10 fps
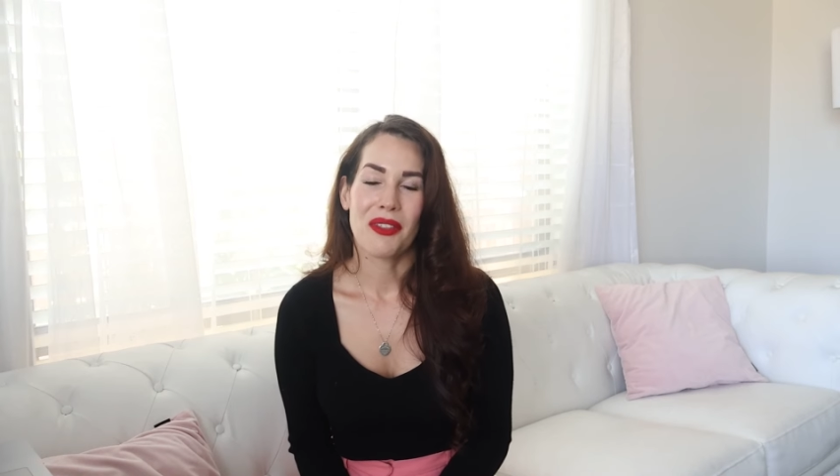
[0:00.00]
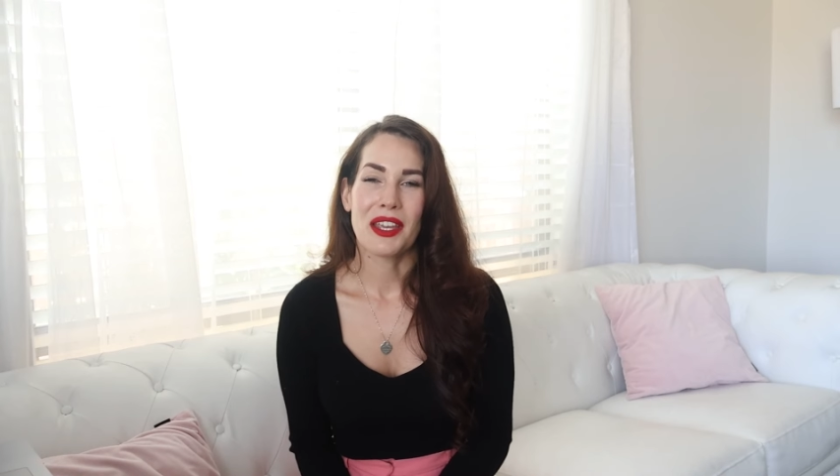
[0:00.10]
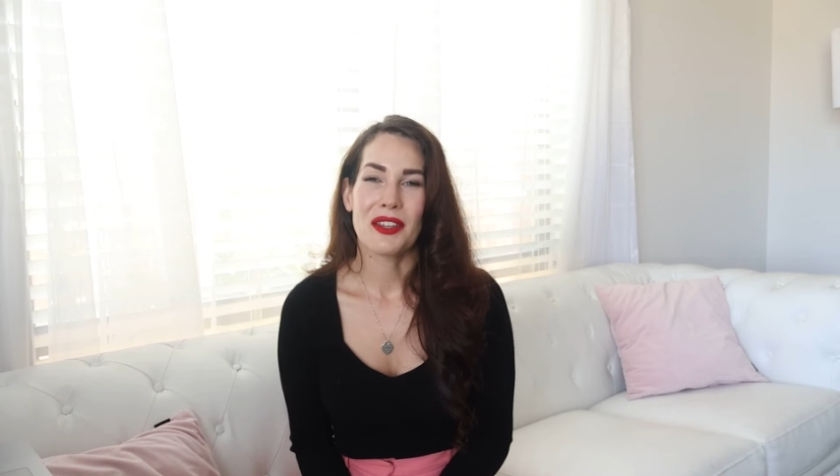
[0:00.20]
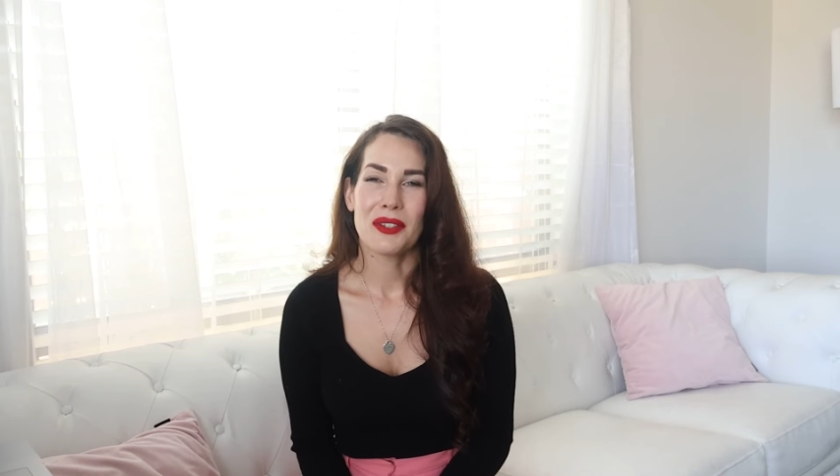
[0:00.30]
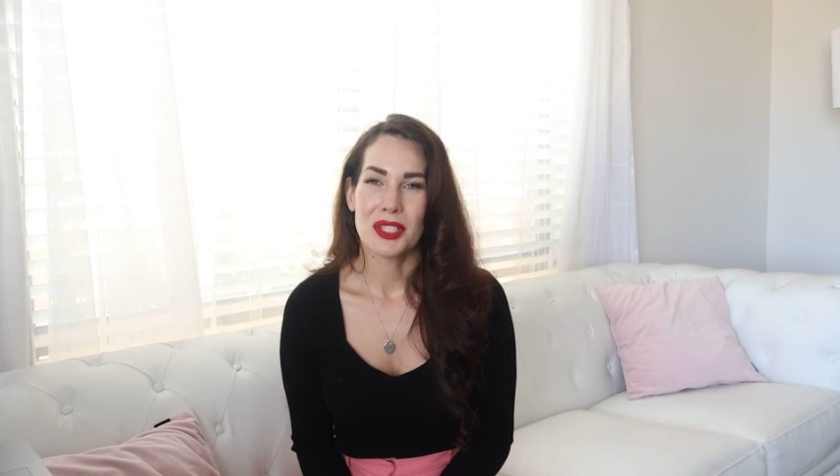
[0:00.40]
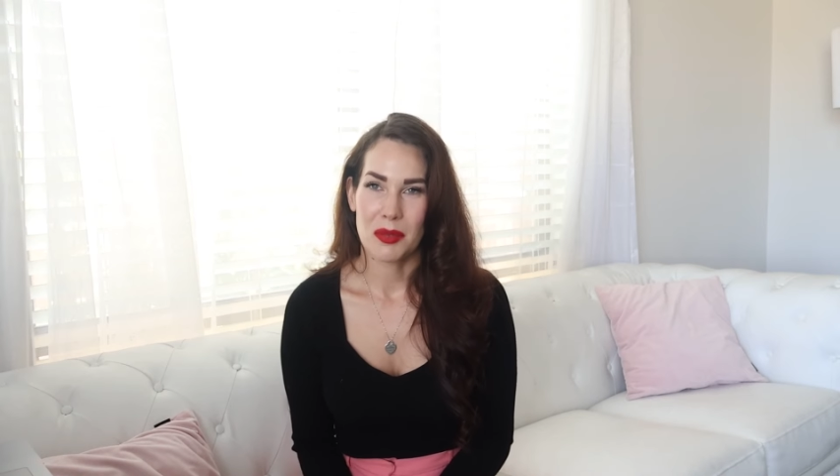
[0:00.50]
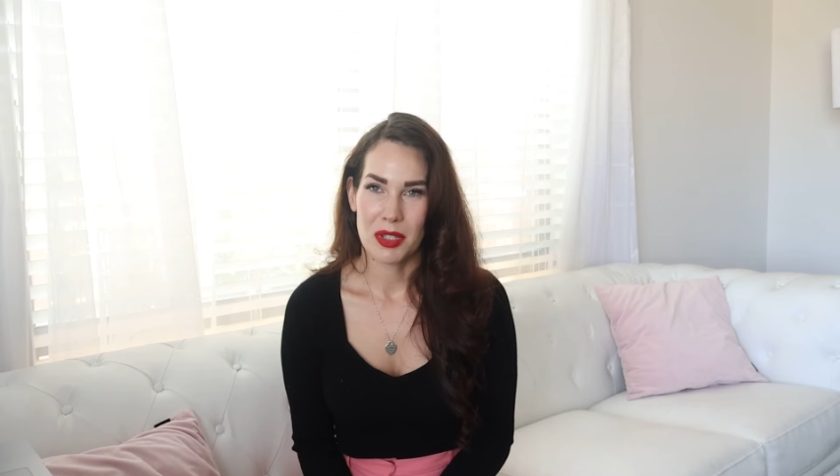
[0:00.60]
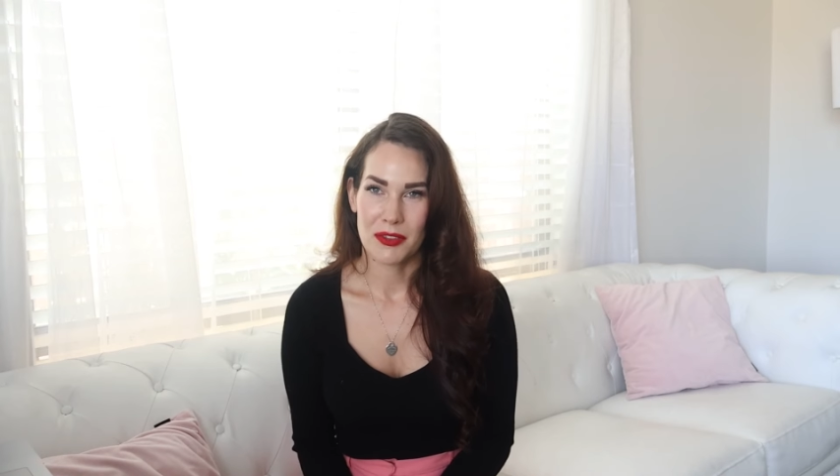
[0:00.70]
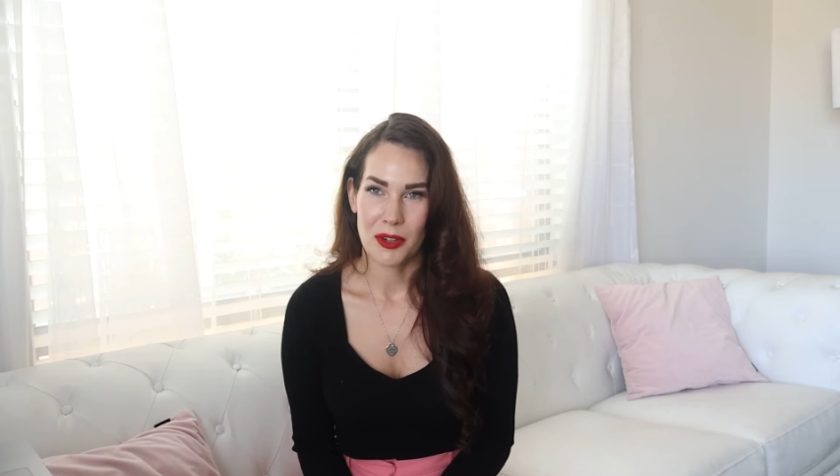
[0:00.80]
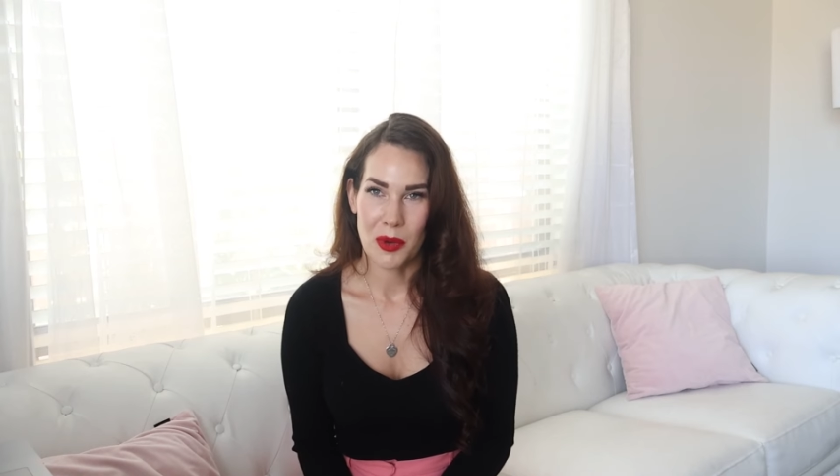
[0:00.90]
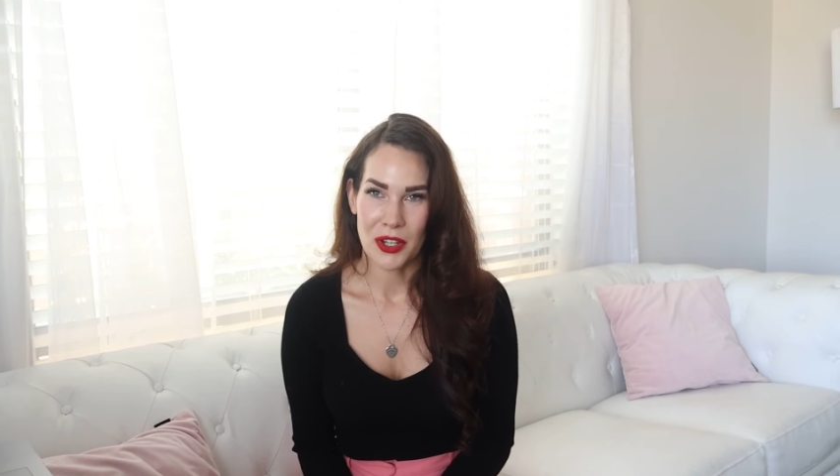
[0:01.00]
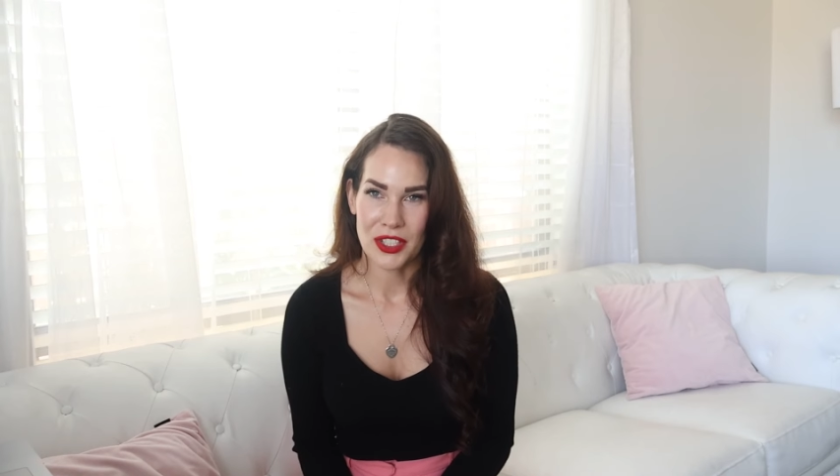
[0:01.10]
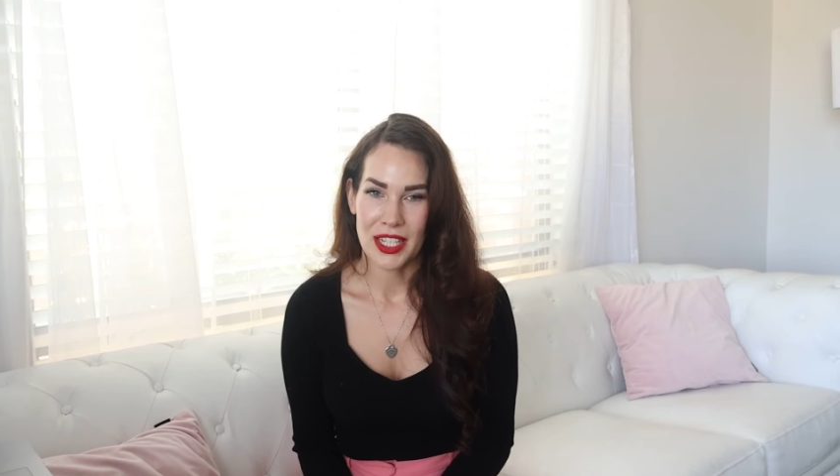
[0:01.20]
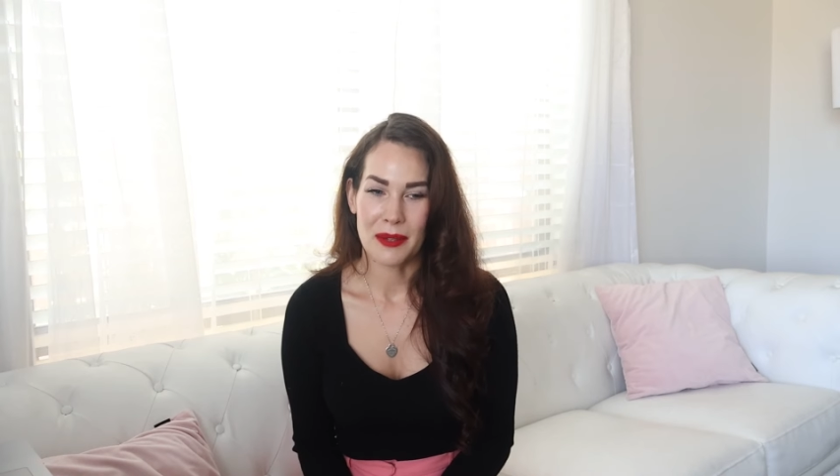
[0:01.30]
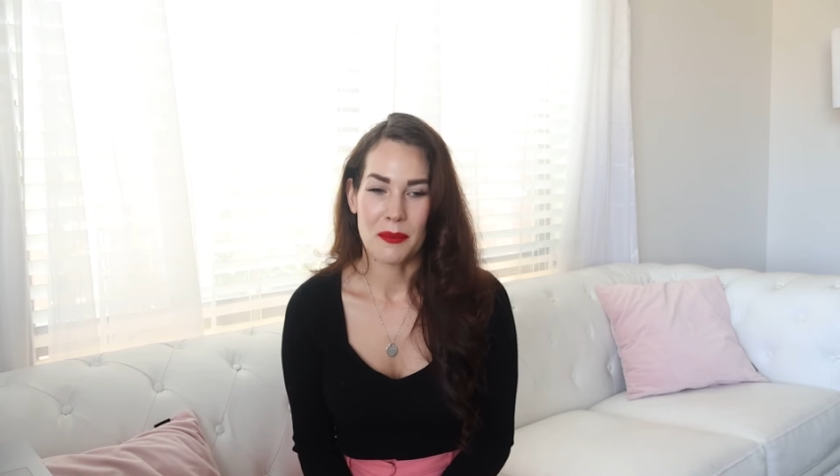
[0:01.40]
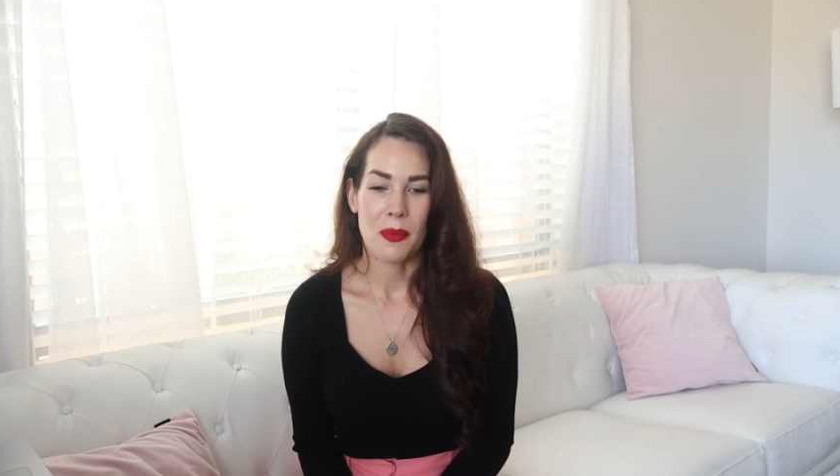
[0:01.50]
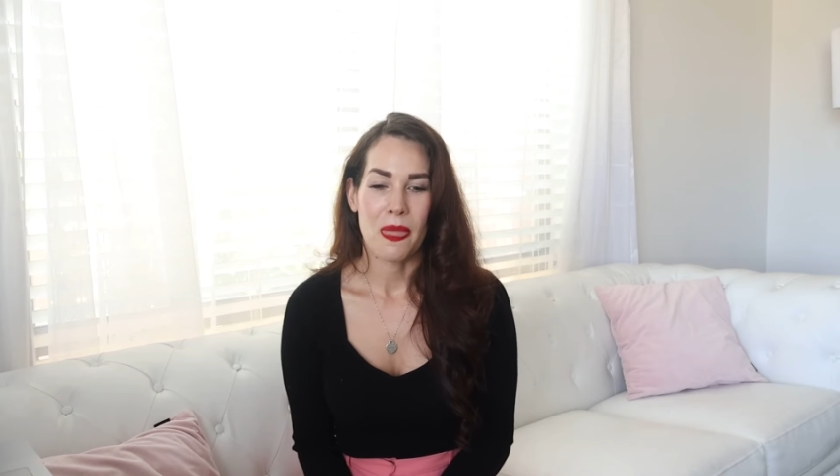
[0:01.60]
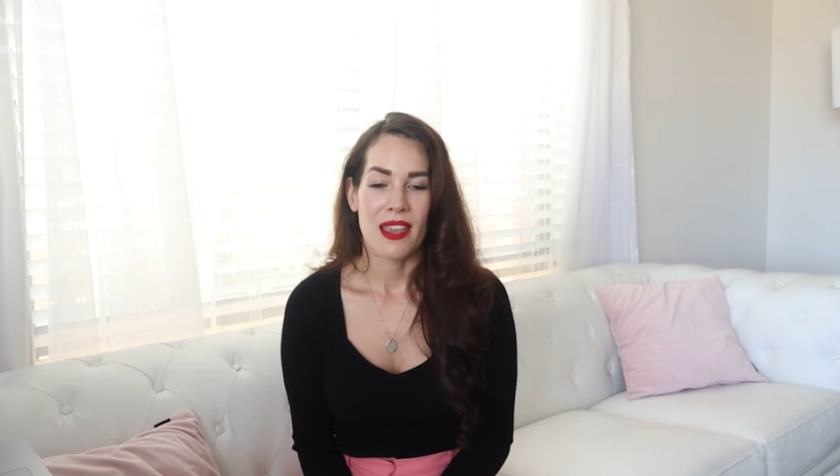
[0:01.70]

Thank you so much for watching.